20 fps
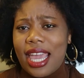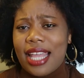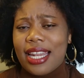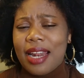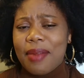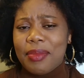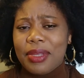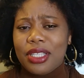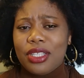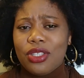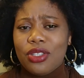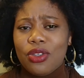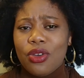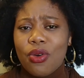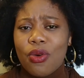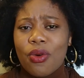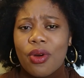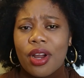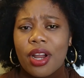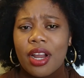That means
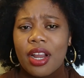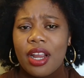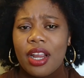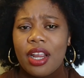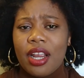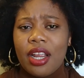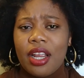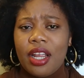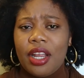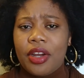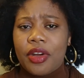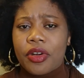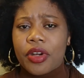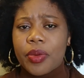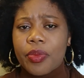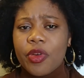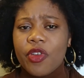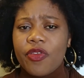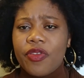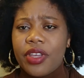you're
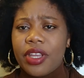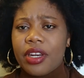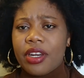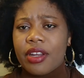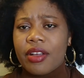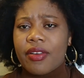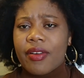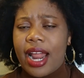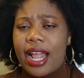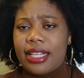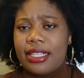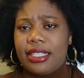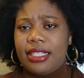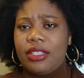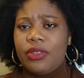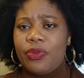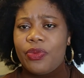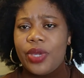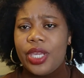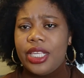removing grass,
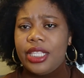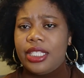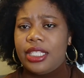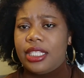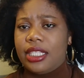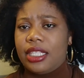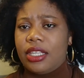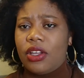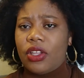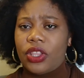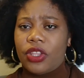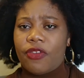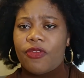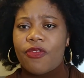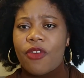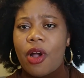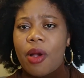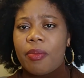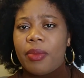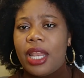the weeds on the
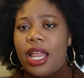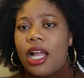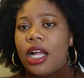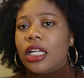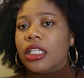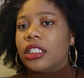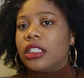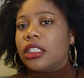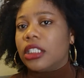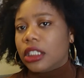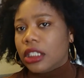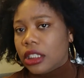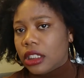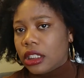farmland.